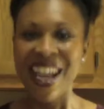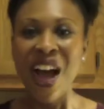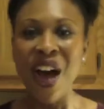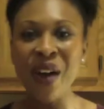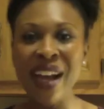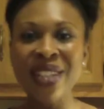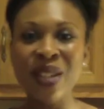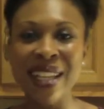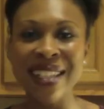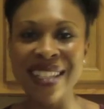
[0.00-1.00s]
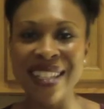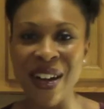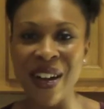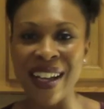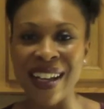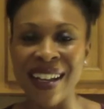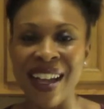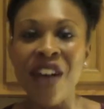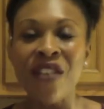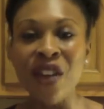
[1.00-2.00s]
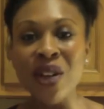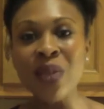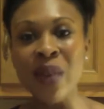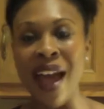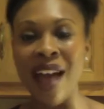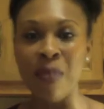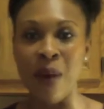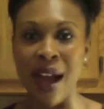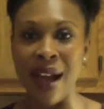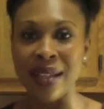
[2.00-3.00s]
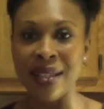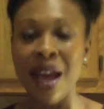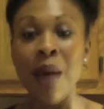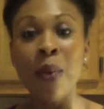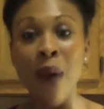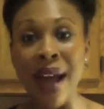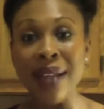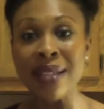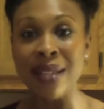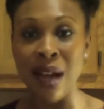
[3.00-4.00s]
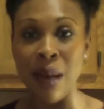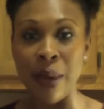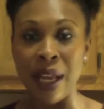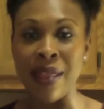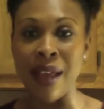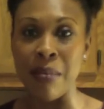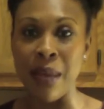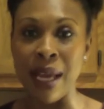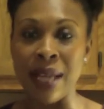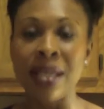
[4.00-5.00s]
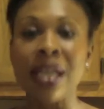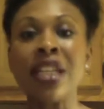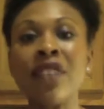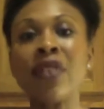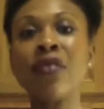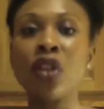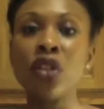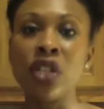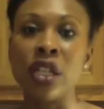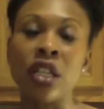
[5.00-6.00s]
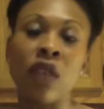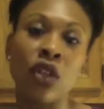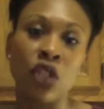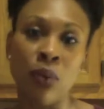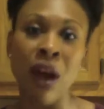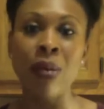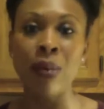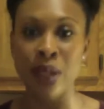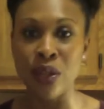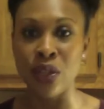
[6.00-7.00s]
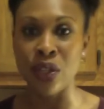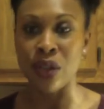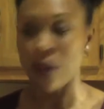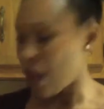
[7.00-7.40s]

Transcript: Okay, so let's get started. First we have Bragg's. Bragg's is a company that makes different versions of what you're probably used to.